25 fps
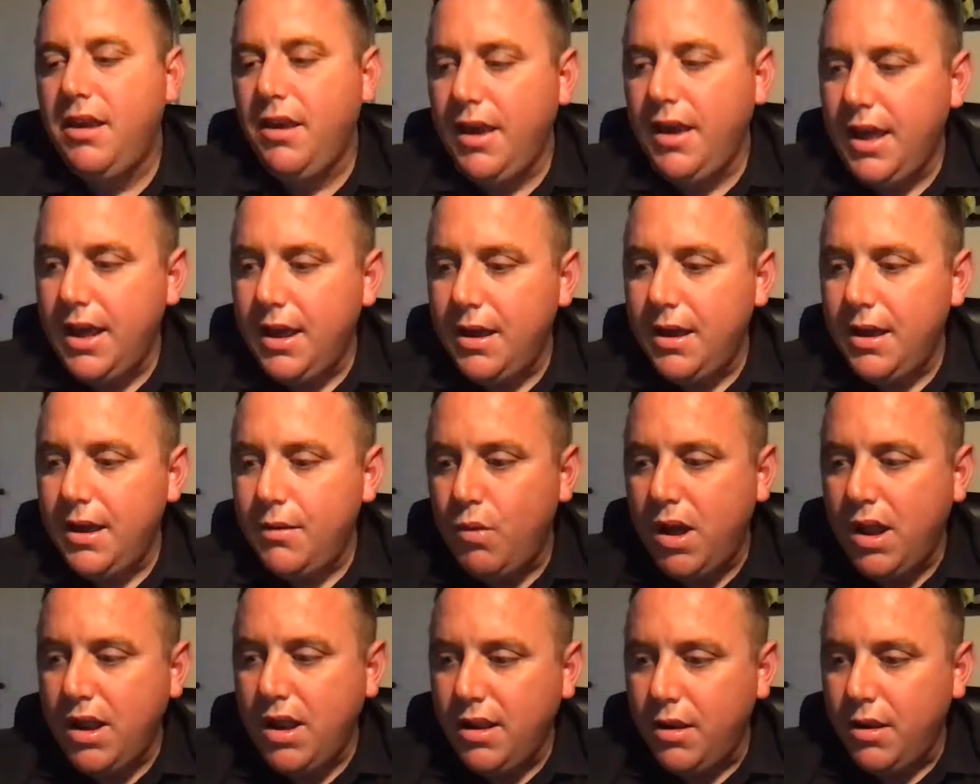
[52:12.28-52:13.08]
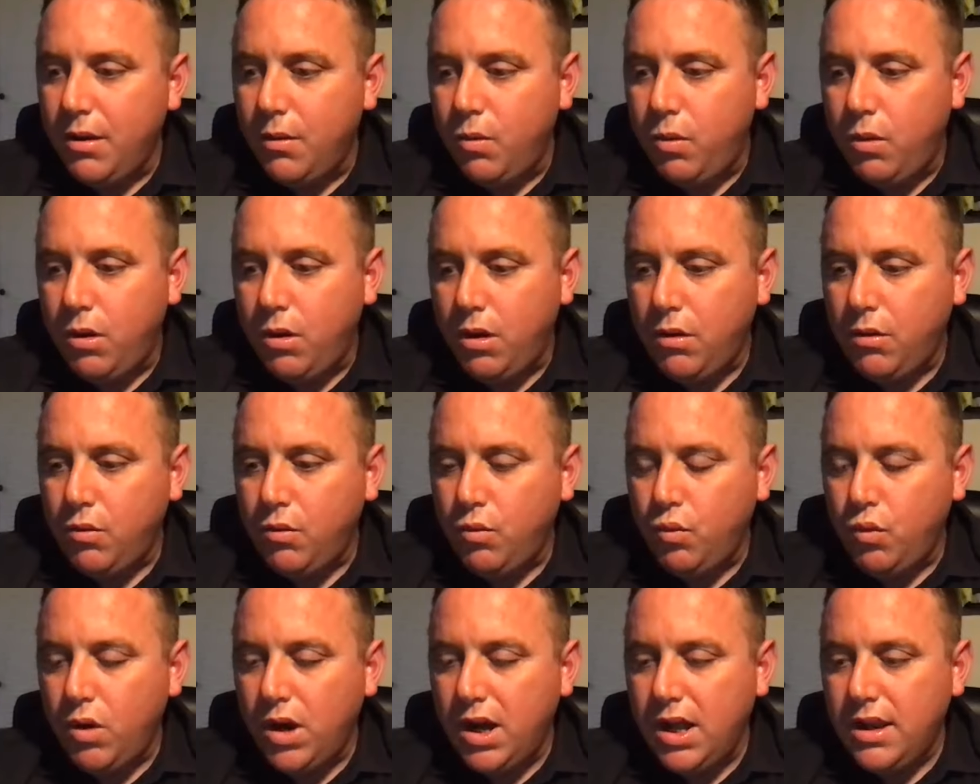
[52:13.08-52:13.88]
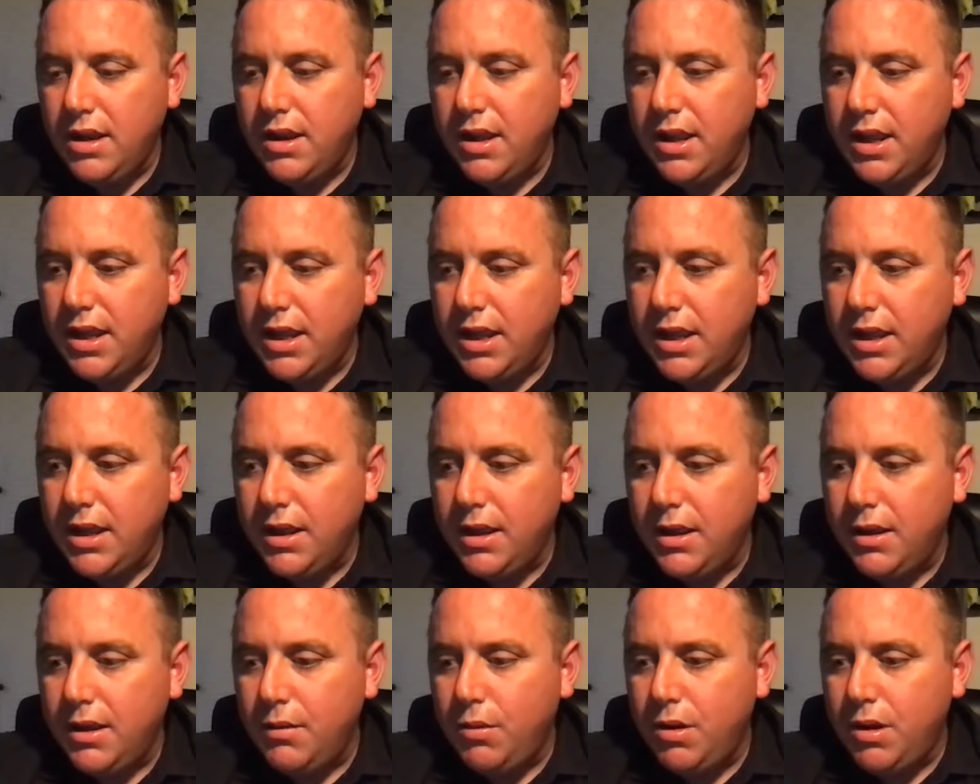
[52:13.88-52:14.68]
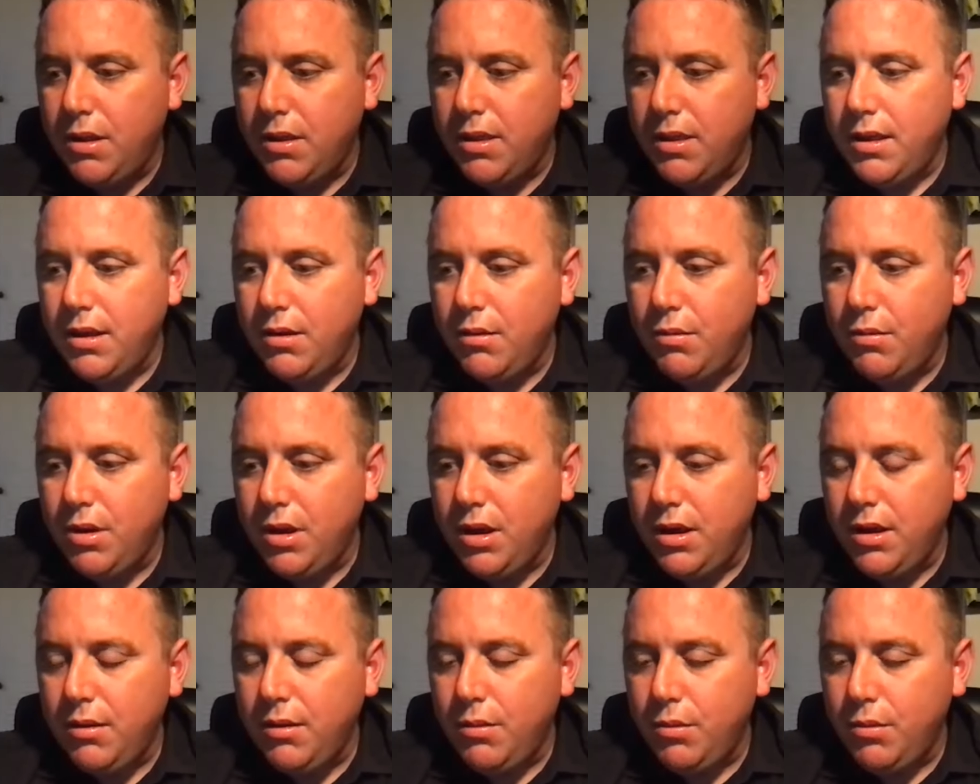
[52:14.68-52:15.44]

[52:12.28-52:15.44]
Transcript: uh, one, one, uh, one thing we,